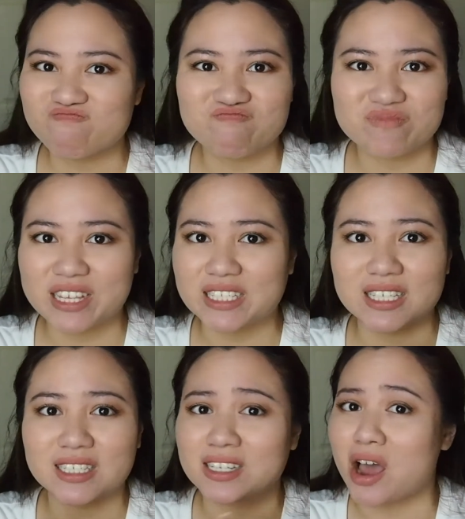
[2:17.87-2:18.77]
this
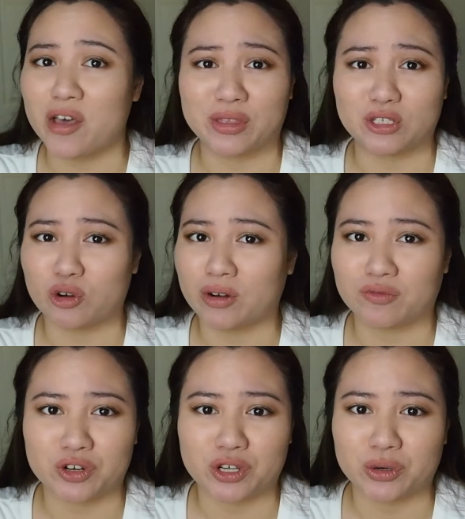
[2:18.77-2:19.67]
is not the trend
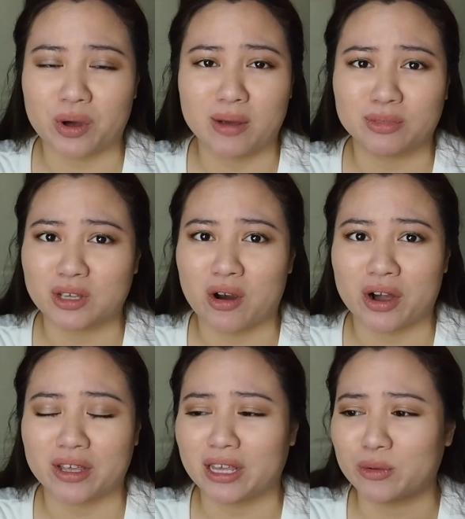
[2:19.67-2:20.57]
for you. I'm
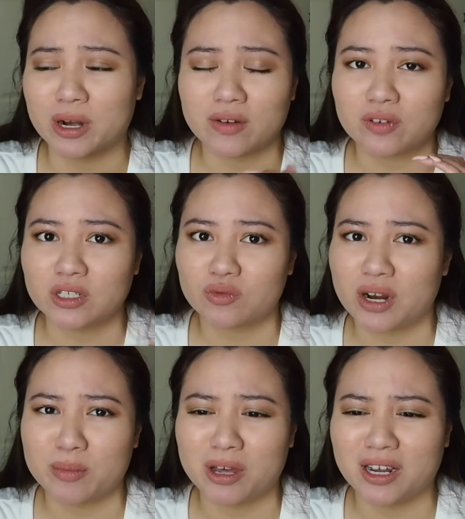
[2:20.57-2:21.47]
sorry. Like when I first
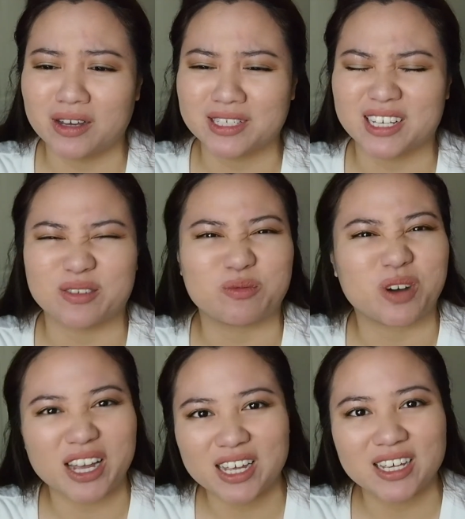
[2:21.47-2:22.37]
read about it, I was like,
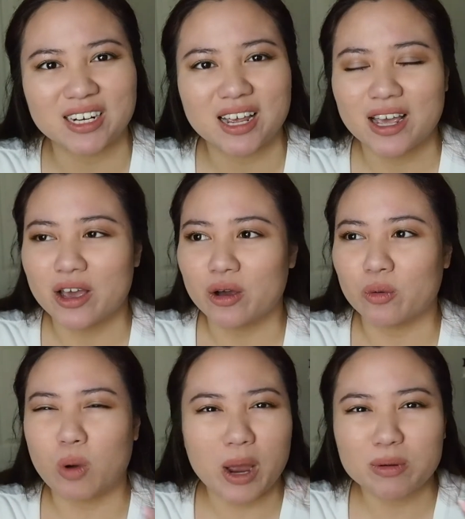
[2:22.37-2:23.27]
what?
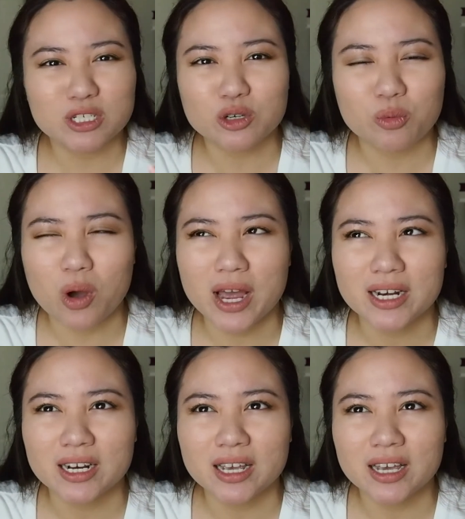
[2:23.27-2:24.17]
Why would you
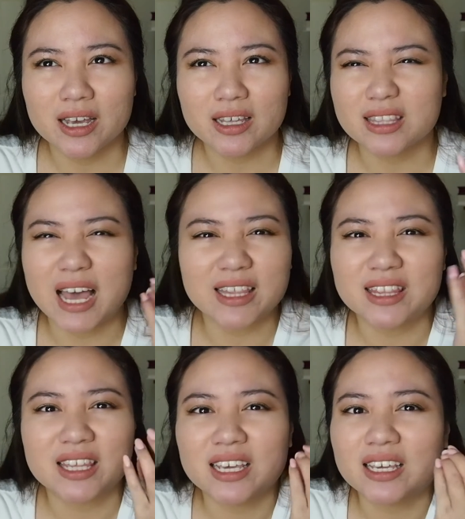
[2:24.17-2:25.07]
want
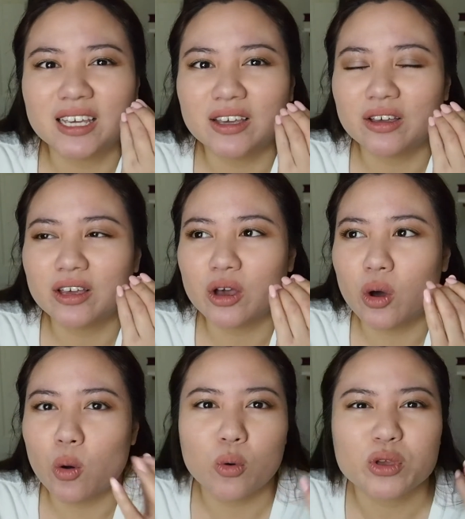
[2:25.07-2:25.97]
that thick,
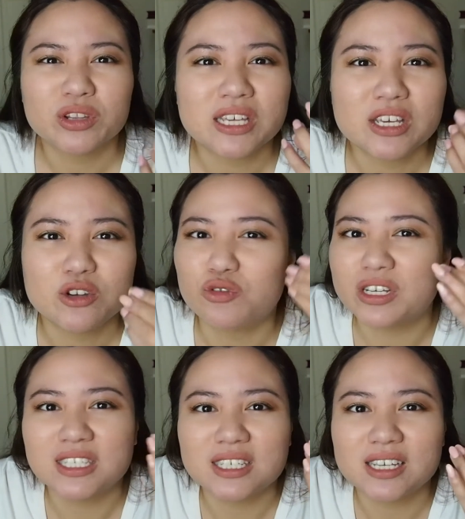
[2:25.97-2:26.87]
oily,
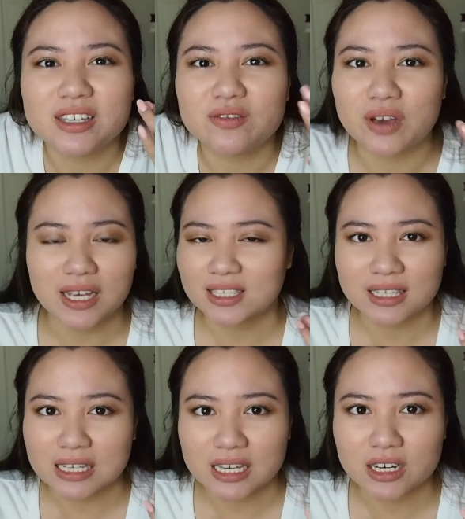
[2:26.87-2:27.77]
greasy
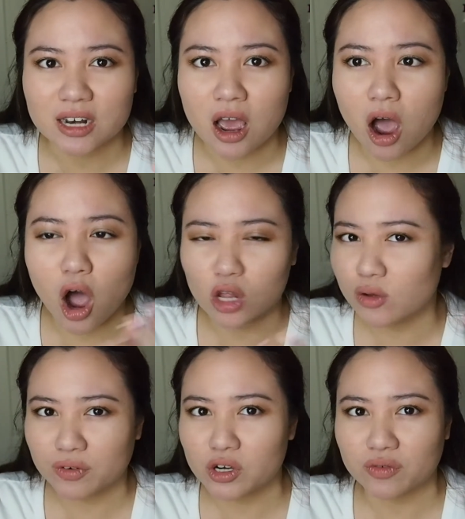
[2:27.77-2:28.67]
Vaseline all
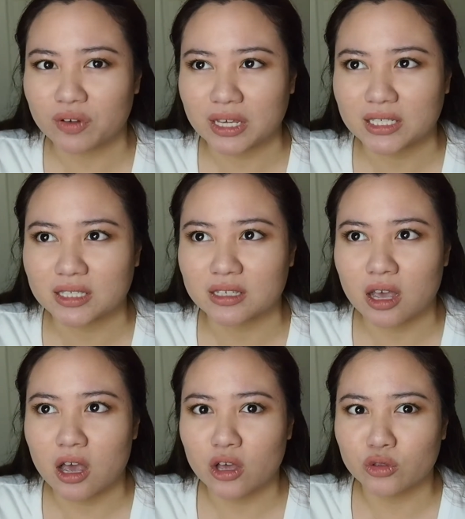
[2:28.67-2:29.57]
over your face
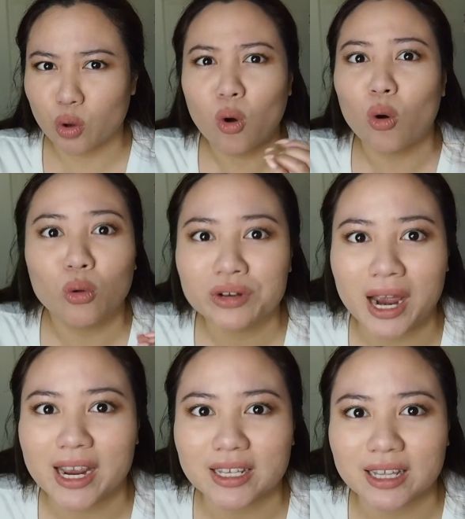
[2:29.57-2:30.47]
the whole
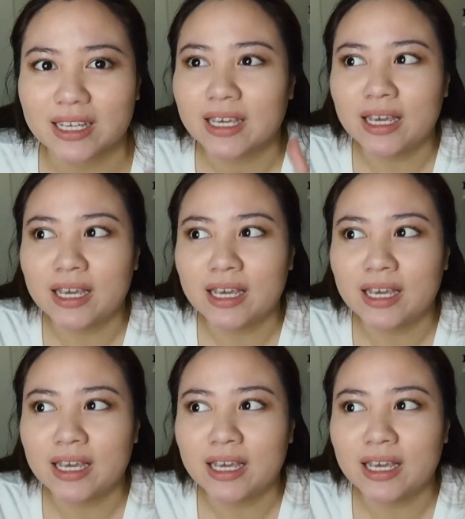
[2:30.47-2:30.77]
night? Like,